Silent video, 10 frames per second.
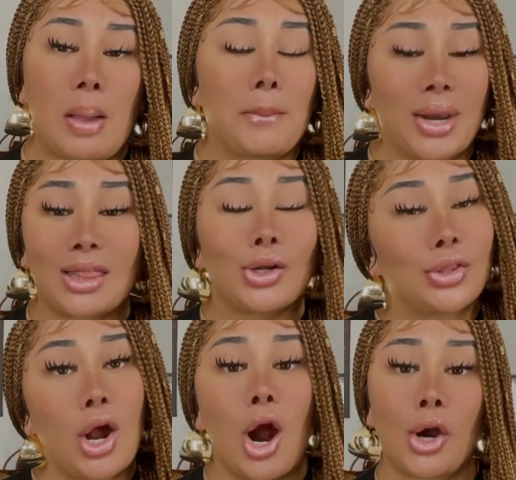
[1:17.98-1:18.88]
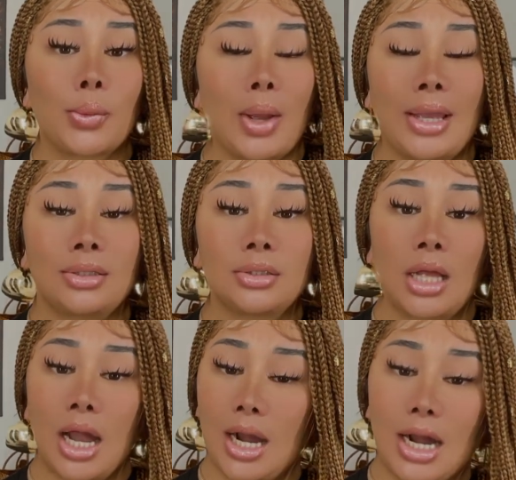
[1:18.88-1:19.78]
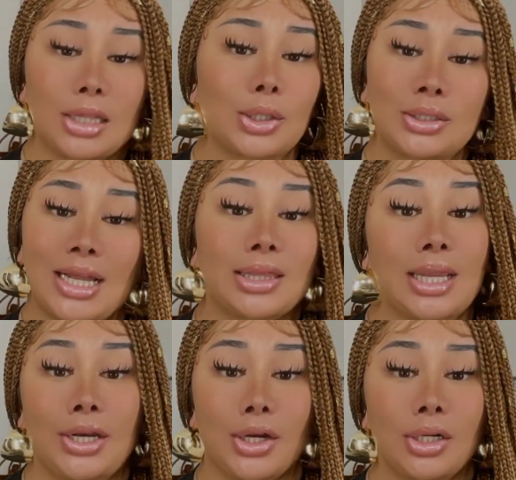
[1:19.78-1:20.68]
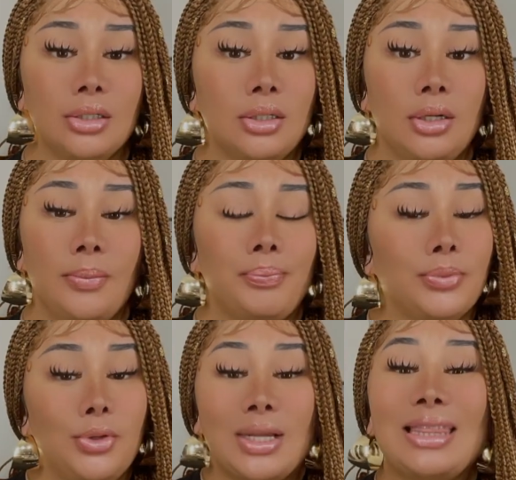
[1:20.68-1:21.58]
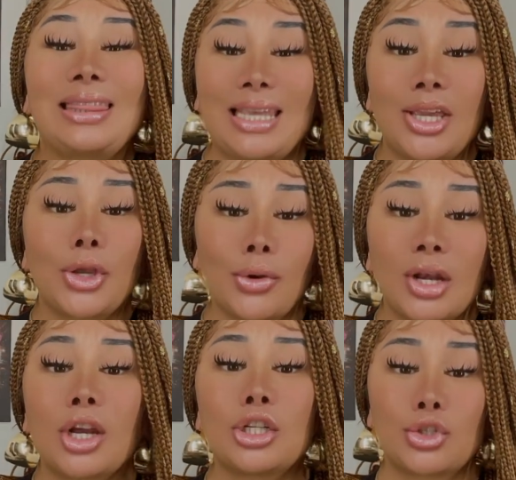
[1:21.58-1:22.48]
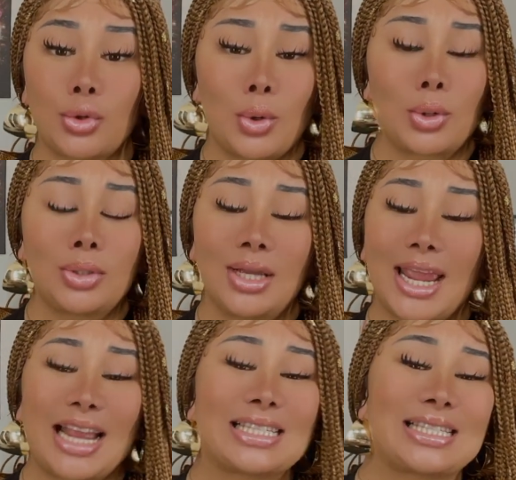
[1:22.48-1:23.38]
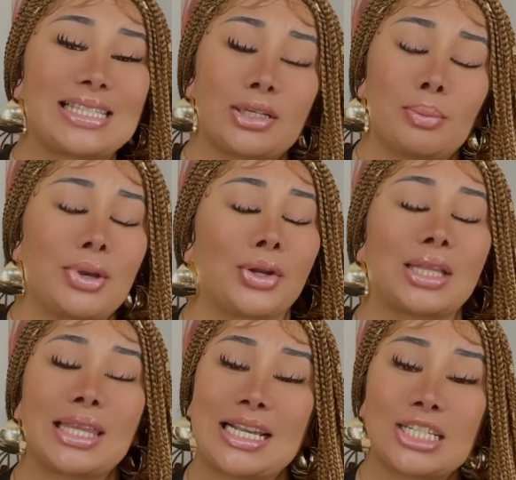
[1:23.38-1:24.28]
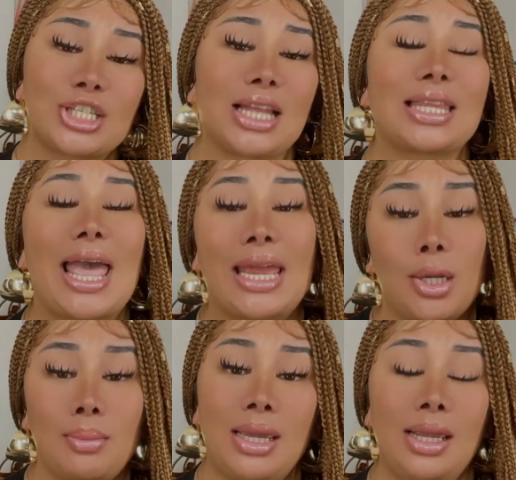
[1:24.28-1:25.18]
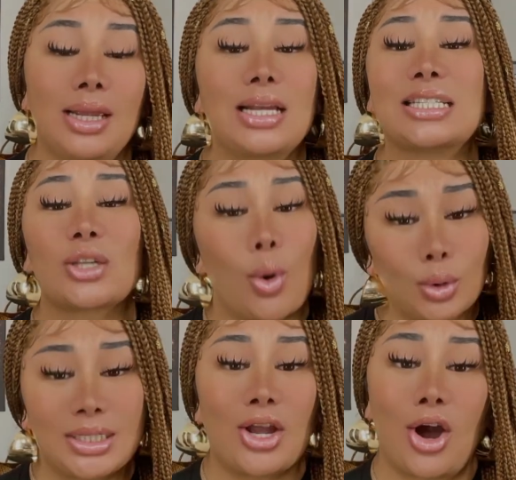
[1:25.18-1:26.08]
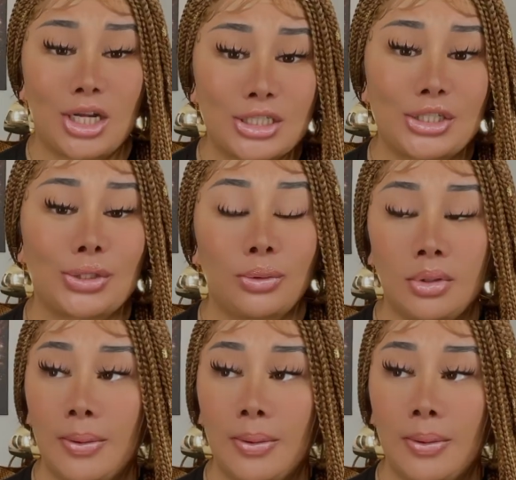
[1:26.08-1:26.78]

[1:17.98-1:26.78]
But I learned the hard way. I learned that later, you can think you're in control and still be on a leash that the enemy is holding on to.